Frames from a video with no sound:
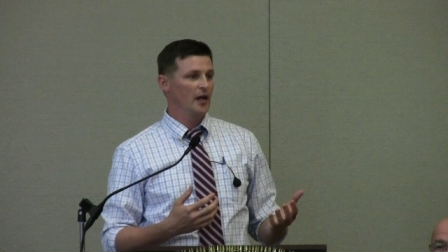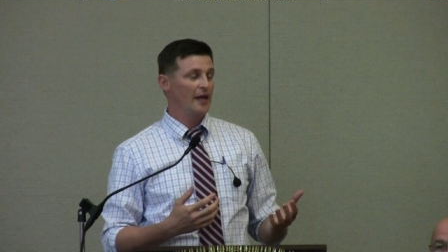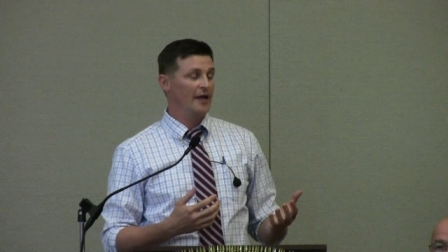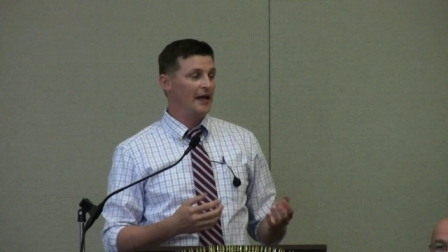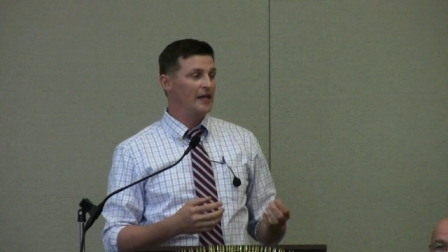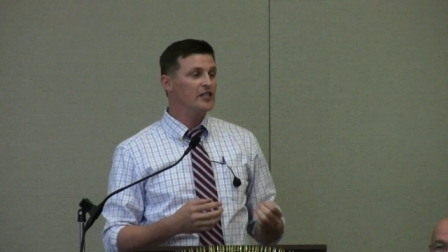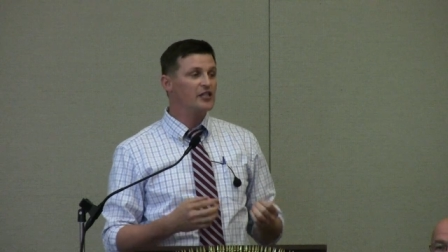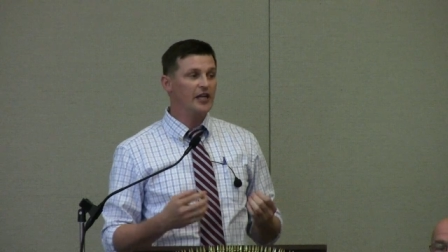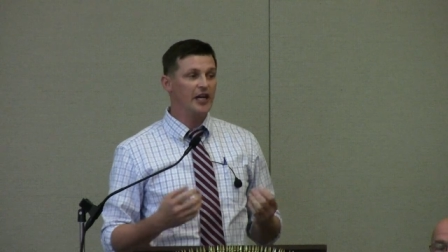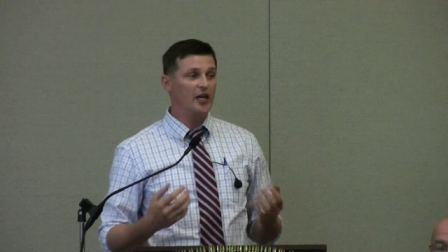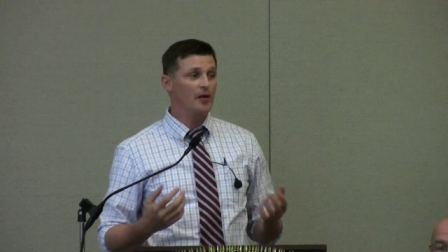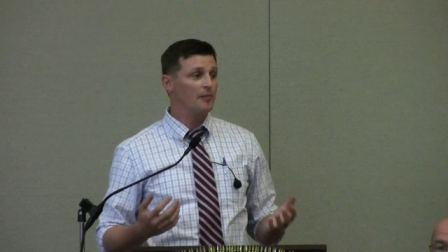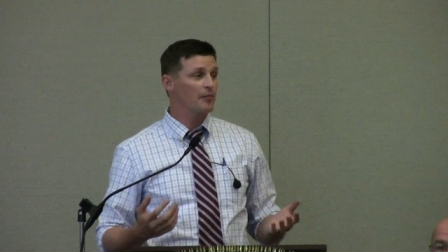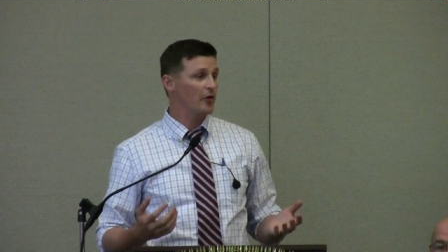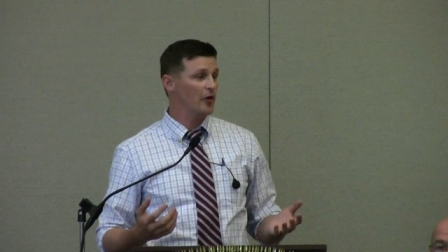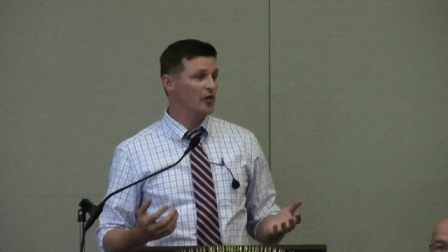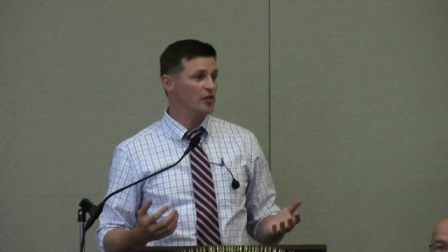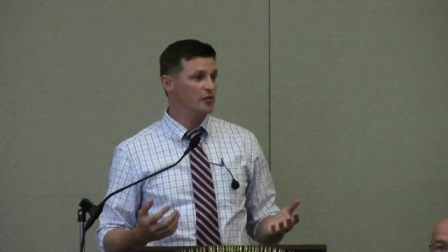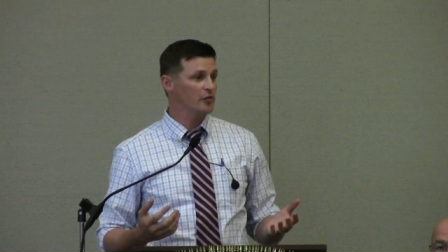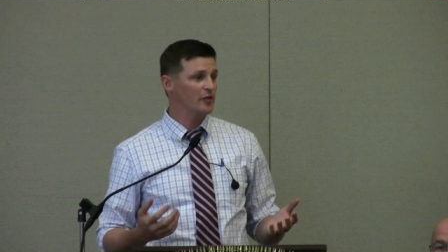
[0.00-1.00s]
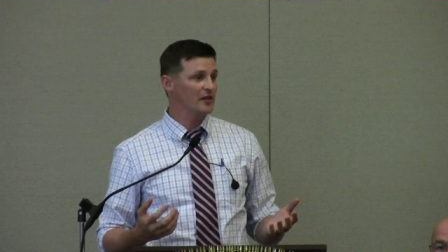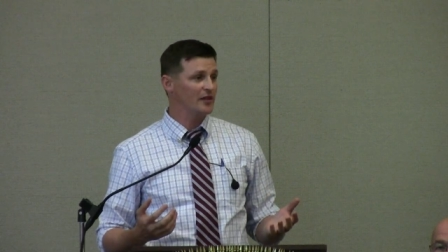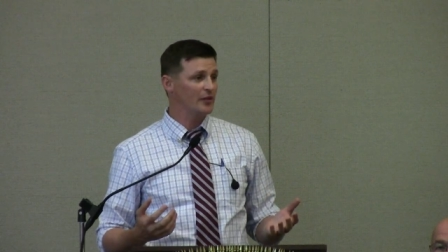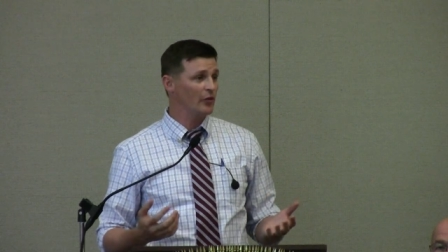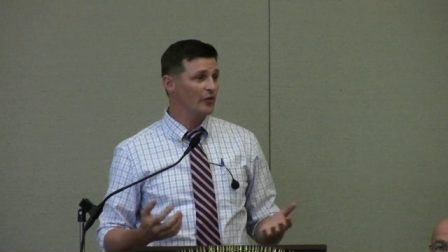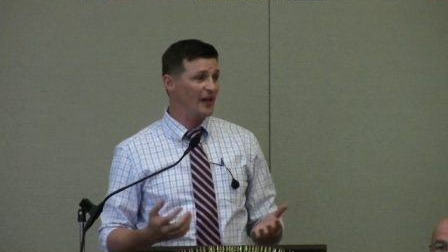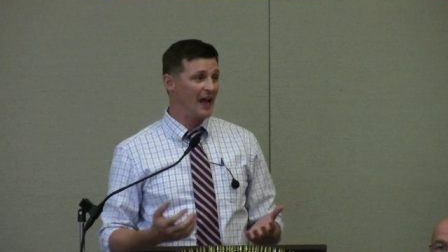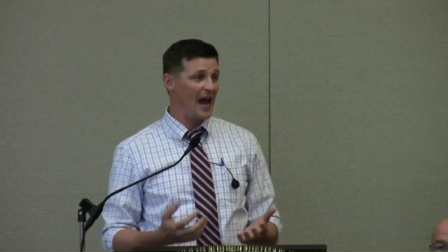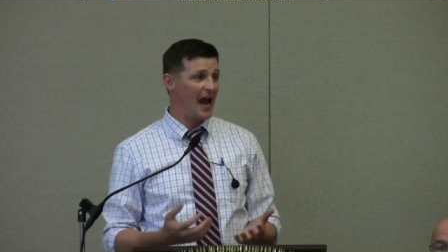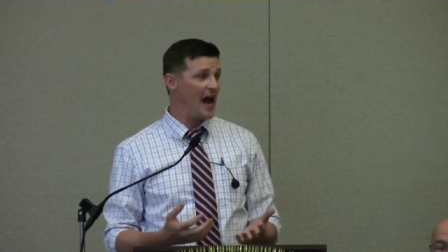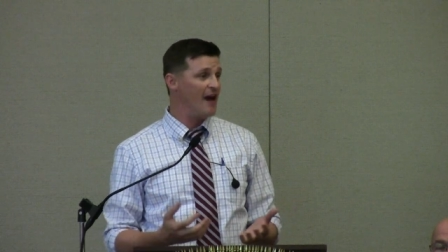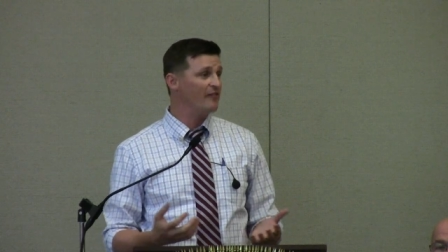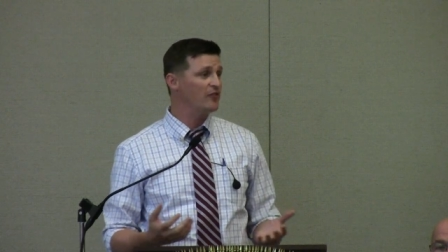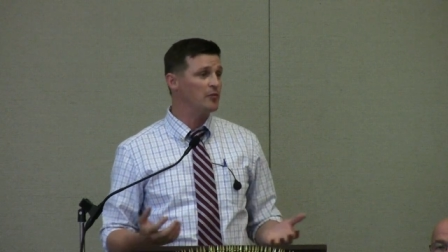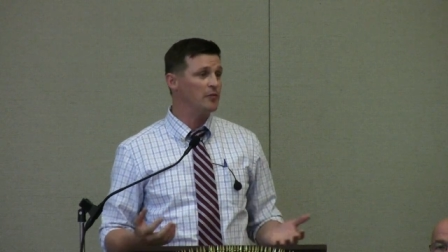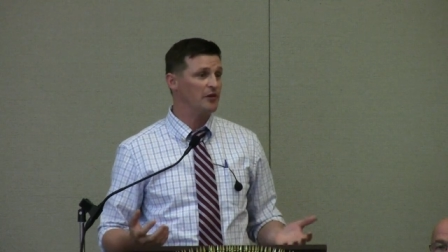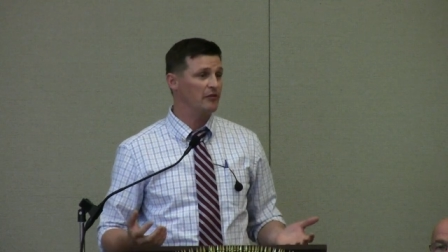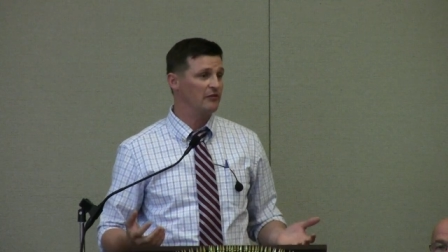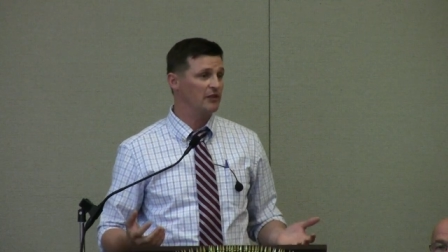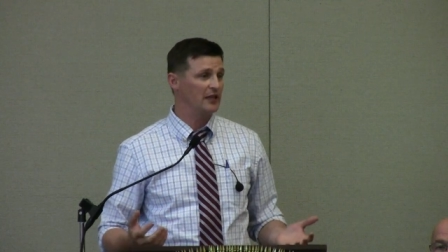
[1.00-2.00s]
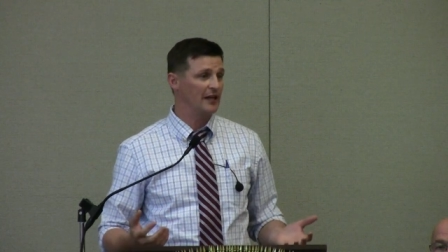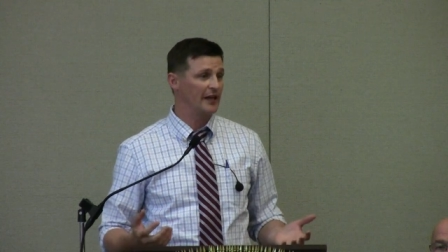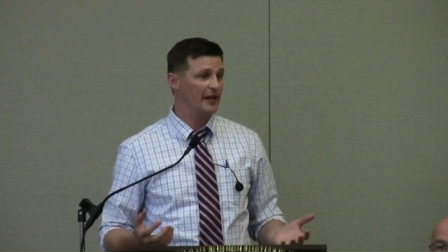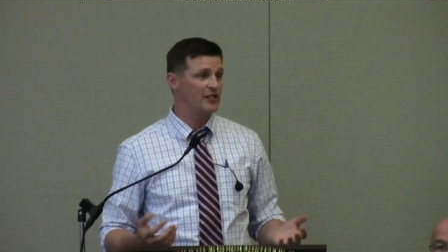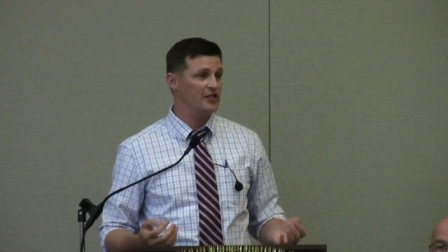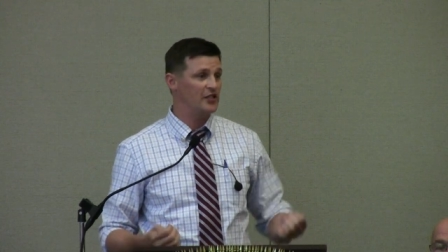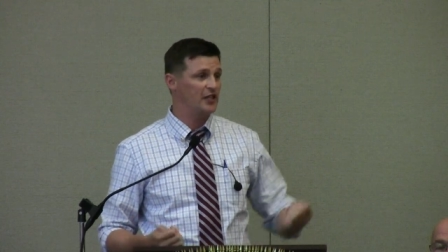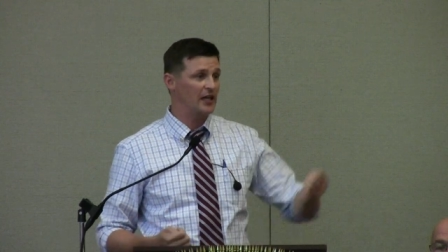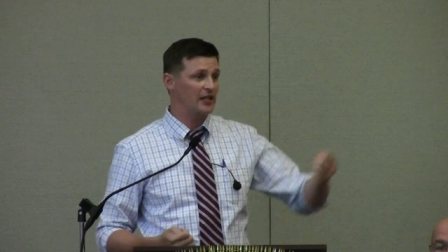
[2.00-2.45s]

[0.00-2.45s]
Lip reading: An educated person would think, well, they have to be related.